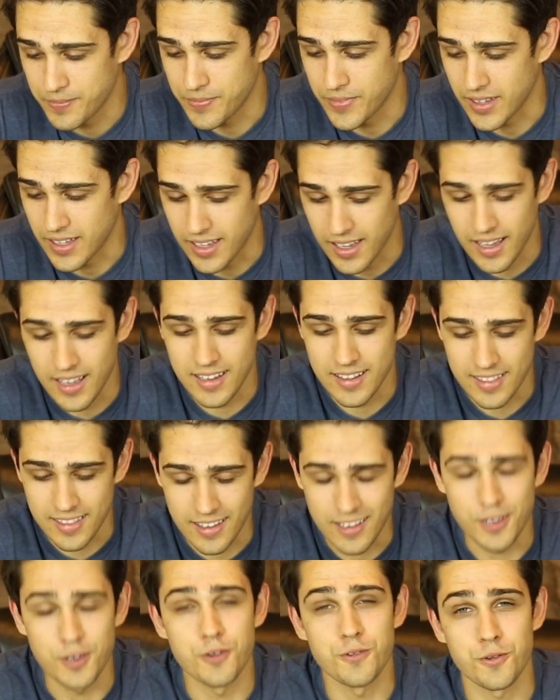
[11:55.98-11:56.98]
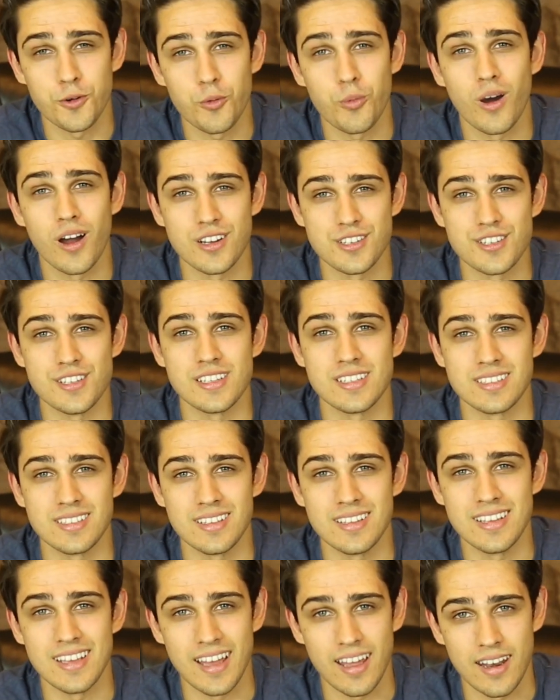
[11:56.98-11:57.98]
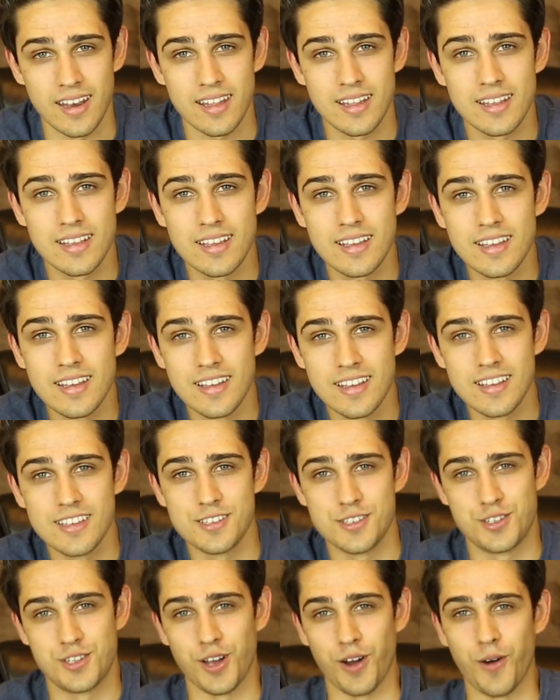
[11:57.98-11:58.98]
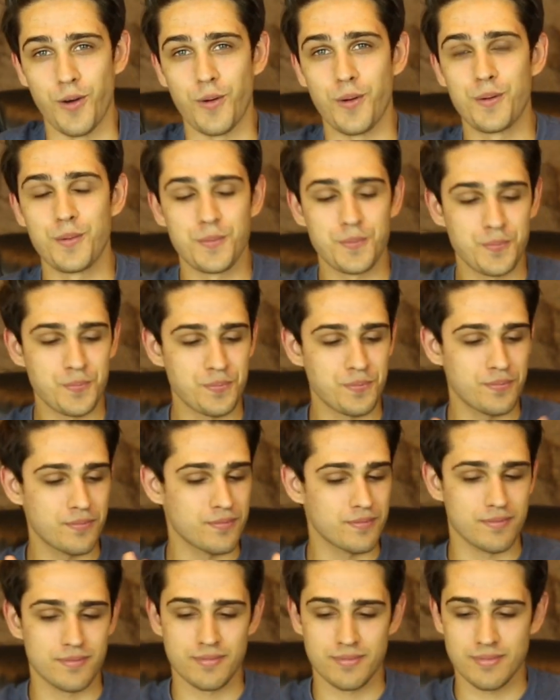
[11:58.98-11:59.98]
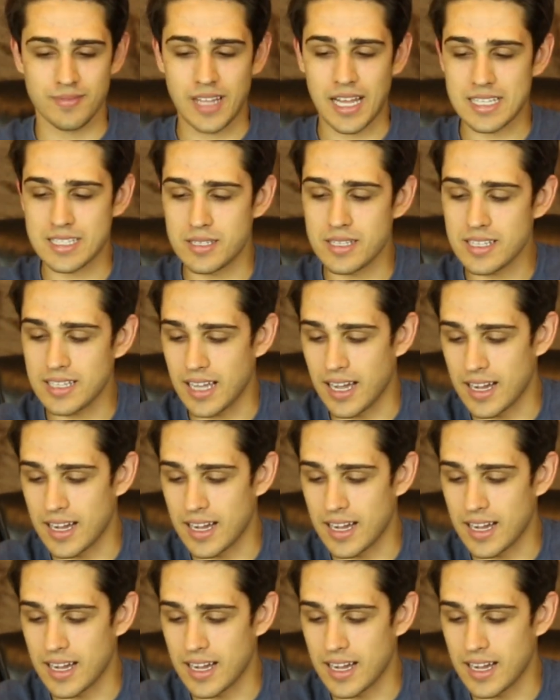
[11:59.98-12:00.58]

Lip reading: again, thank you for watching until the end. So that's it,